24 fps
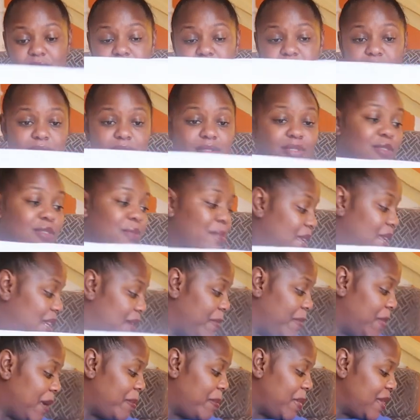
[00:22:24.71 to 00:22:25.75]
You know, so
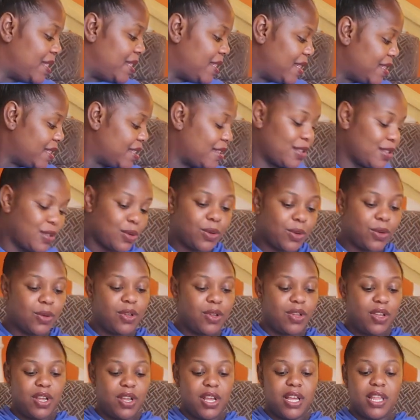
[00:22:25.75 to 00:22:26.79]
many purposes.
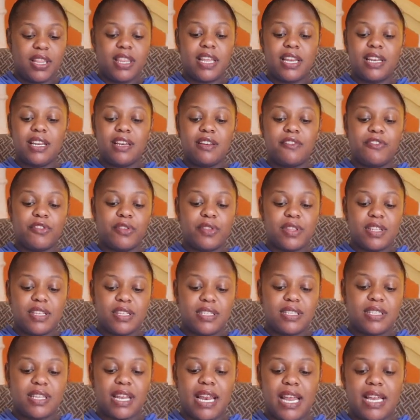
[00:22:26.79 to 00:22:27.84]
So the need for
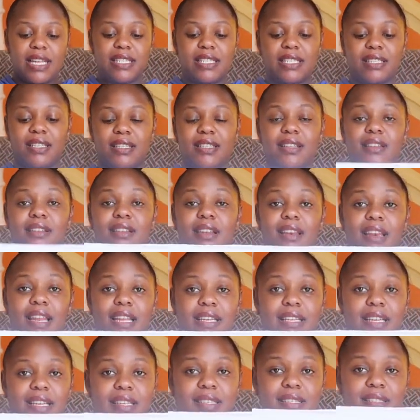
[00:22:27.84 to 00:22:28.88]
these light
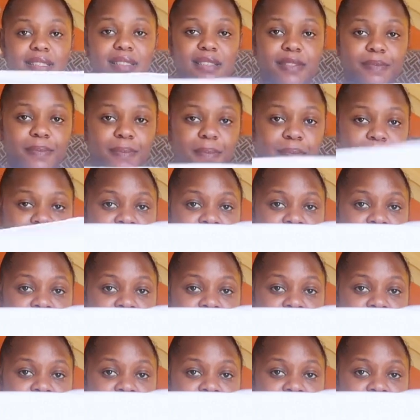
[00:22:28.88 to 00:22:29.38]
liners,